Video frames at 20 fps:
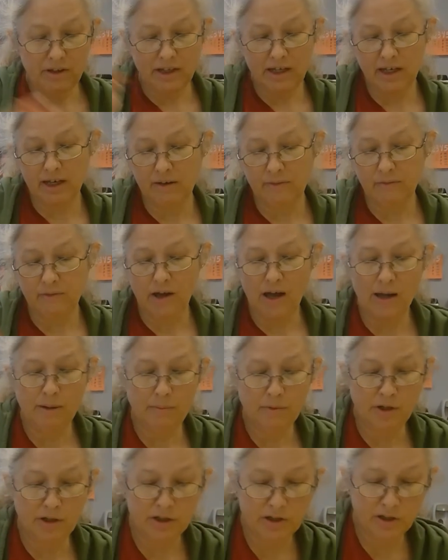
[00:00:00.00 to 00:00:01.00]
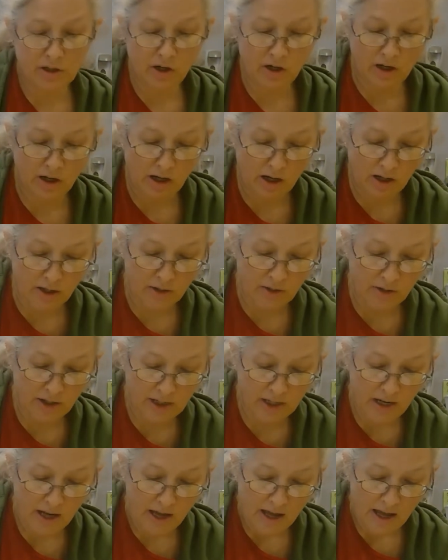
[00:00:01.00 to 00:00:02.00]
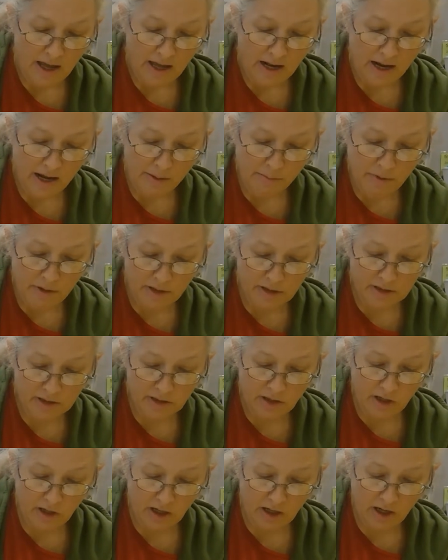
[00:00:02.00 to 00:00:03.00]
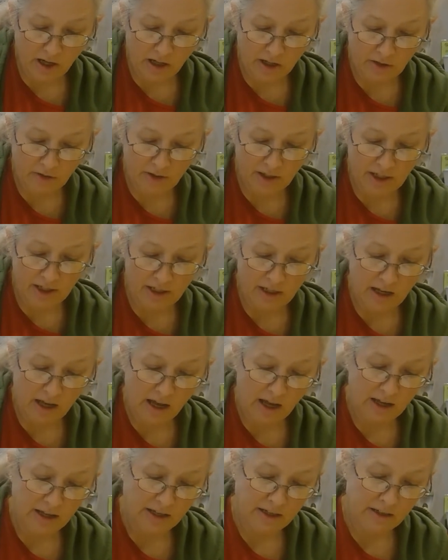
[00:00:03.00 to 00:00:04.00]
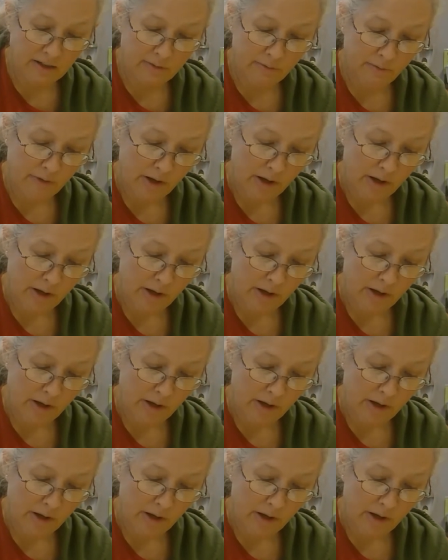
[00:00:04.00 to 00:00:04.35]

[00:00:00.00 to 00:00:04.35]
leaf I'm going to start coloring, and I'm going to start coloring it kind of